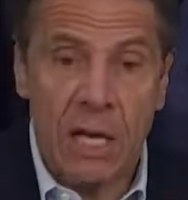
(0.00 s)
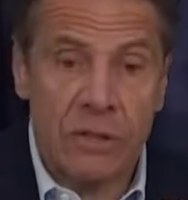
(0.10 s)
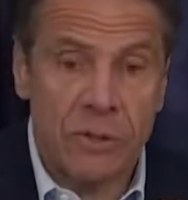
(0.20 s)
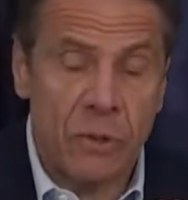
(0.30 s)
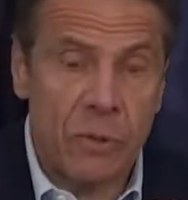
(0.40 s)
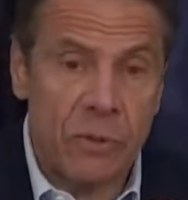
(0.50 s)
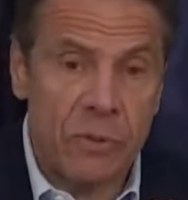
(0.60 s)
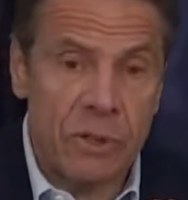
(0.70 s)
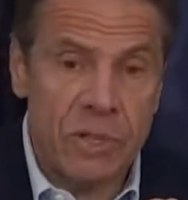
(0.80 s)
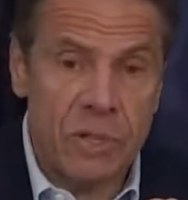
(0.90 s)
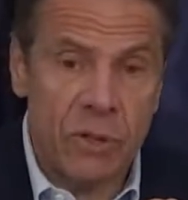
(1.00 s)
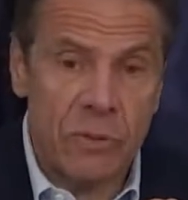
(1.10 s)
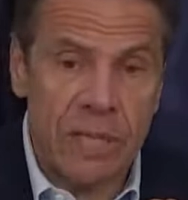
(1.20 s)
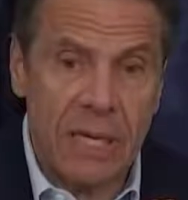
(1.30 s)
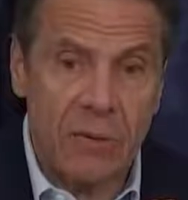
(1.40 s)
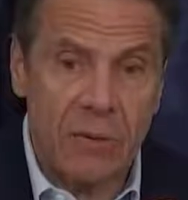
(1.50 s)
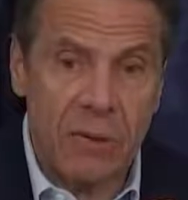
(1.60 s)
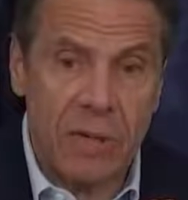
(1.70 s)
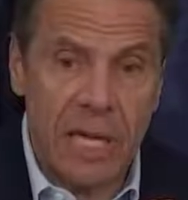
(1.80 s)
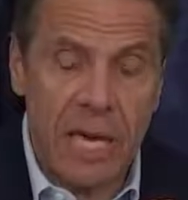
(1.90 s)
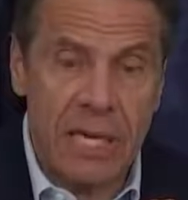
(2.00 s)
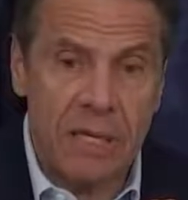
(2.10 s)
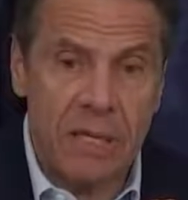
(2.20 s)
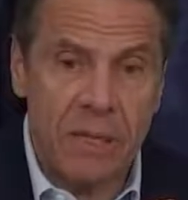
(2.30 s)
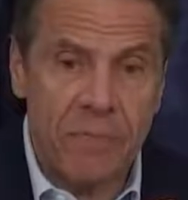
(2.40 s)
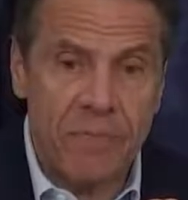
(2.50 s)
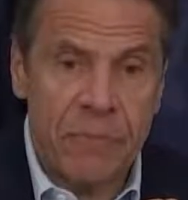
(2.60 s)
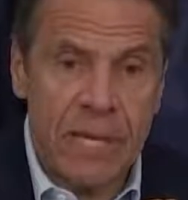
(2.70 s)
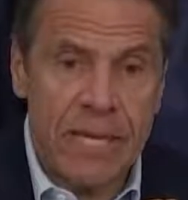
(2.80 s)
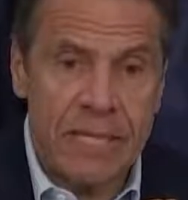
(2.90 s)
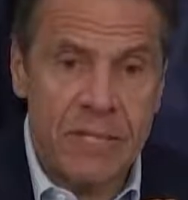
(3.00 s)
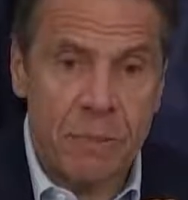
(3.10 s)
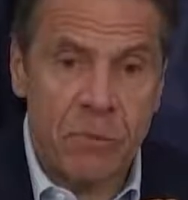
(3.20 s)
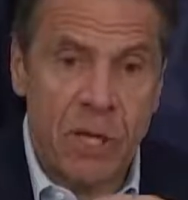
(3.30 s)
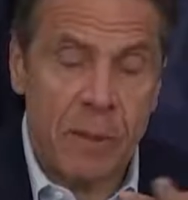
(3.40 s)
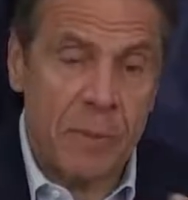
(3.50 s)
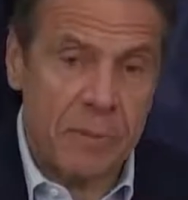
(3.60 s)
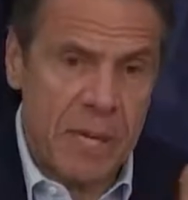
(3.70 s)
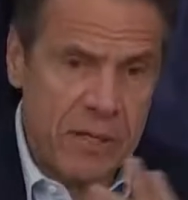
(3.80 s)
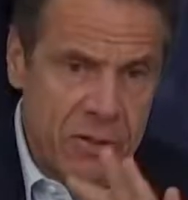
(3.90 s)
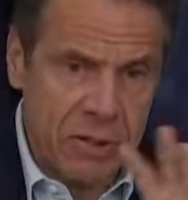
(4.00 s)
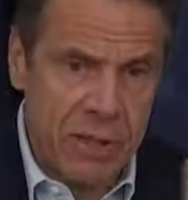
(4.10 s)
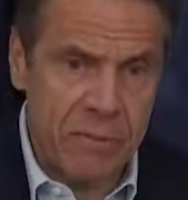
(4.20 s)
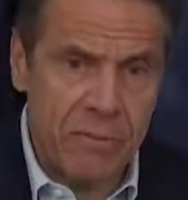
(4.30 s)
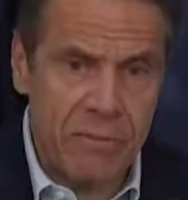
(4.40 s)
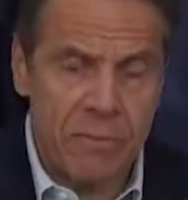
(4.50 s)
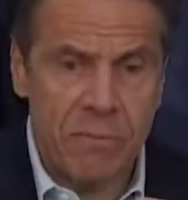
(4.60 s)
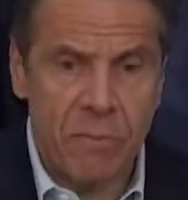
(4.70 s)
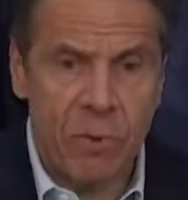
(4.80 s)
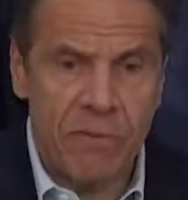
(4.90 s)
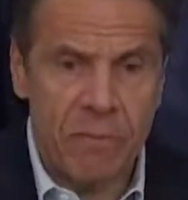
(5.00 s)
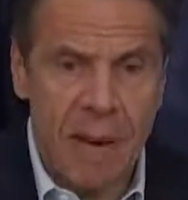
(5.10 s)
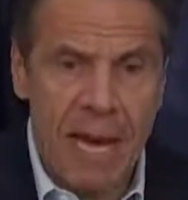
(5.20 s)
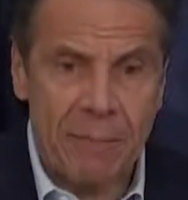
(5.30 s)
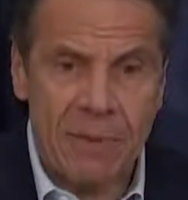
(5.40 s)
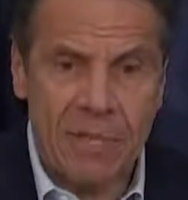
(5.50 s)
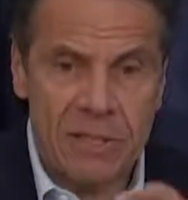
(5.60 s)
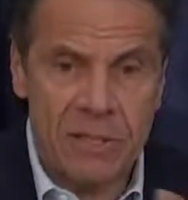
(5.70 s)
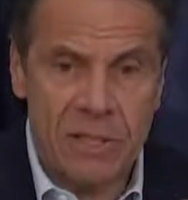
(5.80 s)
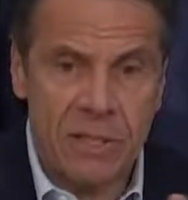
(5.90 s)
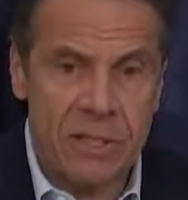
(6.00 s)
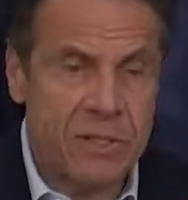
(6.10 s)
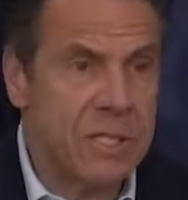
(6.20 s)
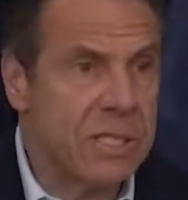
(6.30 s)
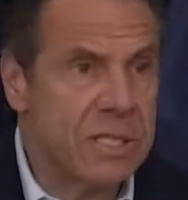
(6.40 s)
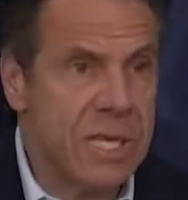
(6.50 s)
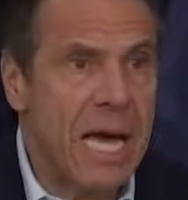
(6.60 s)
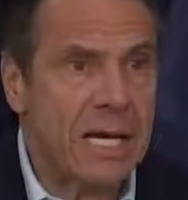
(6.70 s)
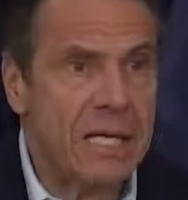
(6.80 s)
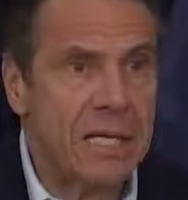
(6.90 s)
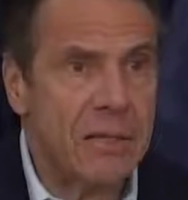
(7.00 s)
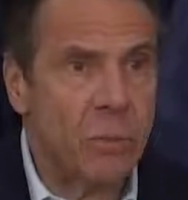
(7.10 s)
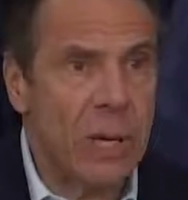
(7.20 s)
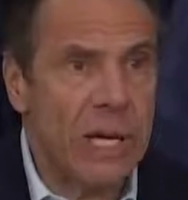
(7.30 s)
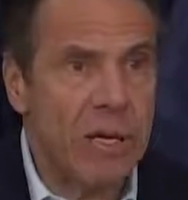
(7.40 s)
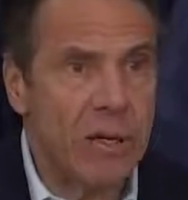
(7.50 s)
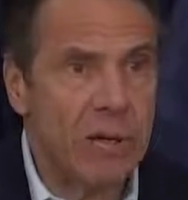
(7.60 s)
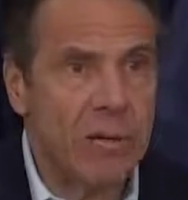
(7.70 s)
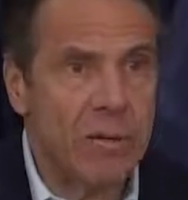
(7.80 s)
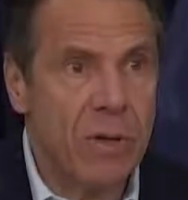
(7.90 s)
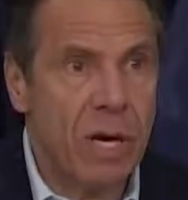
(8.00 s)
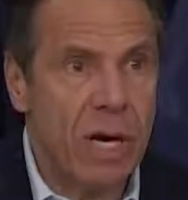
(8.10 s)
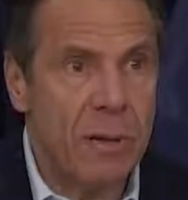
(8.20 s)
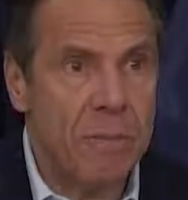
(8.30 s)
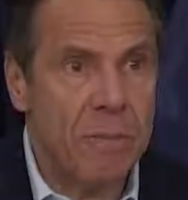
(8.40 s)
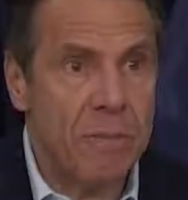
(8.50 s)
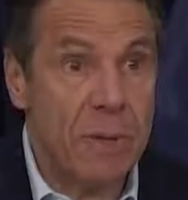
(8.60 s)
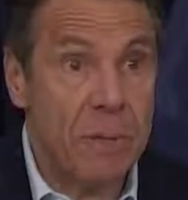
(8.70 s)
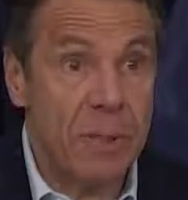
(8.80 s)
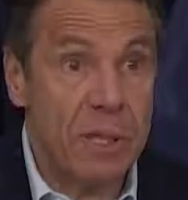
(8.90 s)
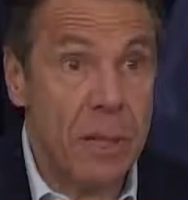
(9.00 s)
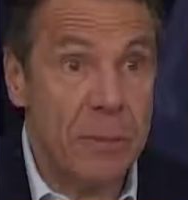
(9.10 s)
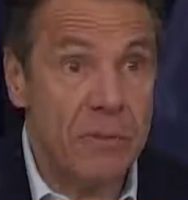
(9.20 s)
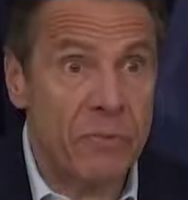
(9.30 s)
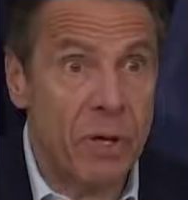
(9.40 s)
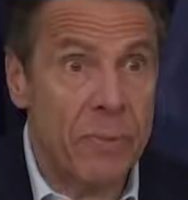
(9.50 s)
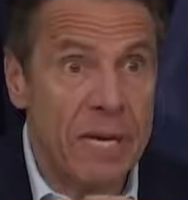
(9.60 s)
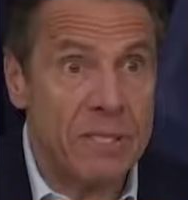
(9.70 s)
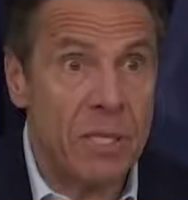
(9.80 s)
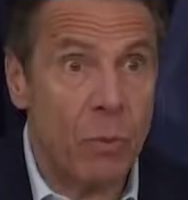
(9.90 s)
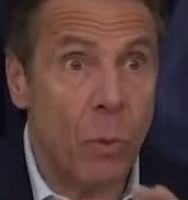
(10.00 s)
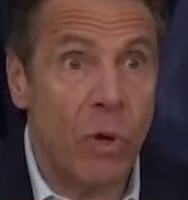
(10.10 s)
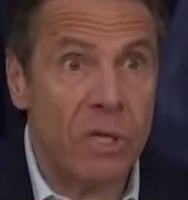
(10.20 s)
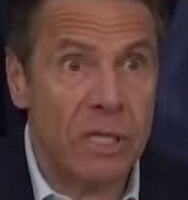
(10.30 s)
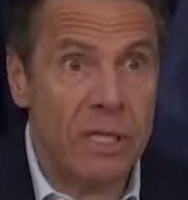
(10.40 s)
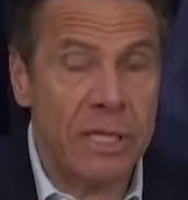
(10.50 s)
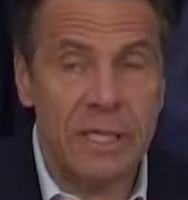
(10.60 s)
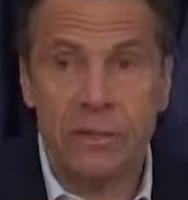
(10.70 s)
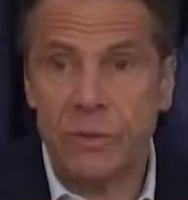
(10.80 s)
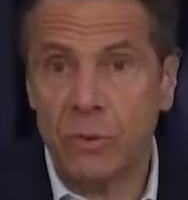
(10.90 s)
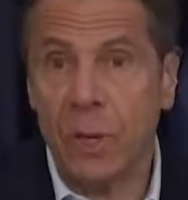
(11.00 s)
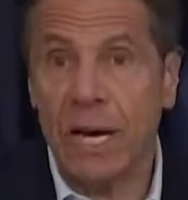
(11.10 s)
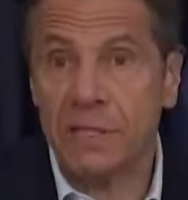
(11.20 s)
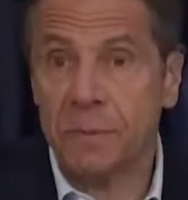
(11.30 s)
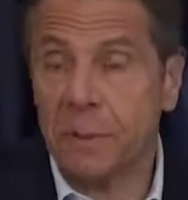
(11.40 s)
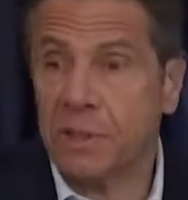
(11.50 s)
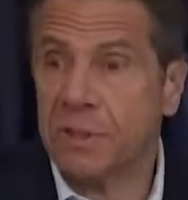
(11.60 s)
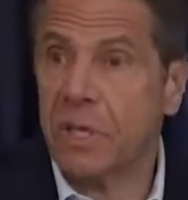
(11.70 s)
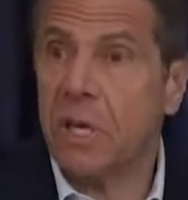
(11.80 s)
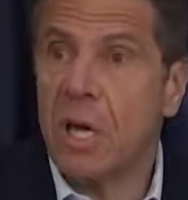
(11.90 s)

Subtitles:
So there's no doubt that it is a problem. And we've mapped this and you can see exactly where people are coming from as they're walking into hospitals.